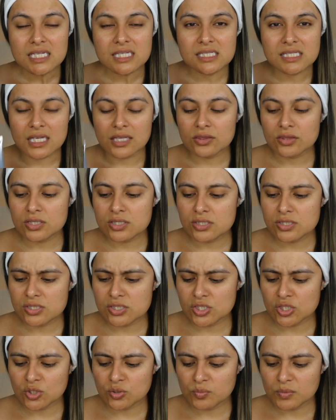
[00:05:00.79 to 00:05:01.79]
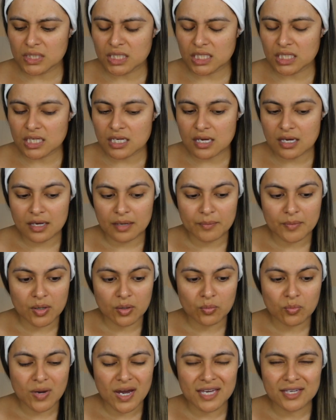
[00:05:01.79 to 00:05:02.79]
sent this to me a
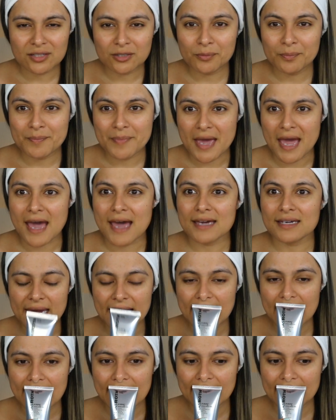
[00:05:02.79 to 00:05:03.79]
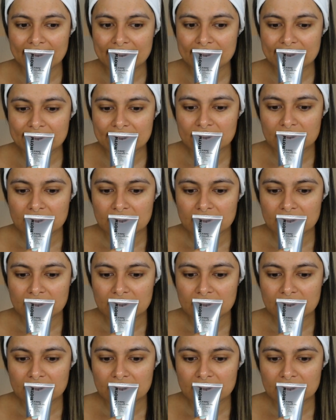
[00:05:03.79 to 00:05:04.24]
while back. I have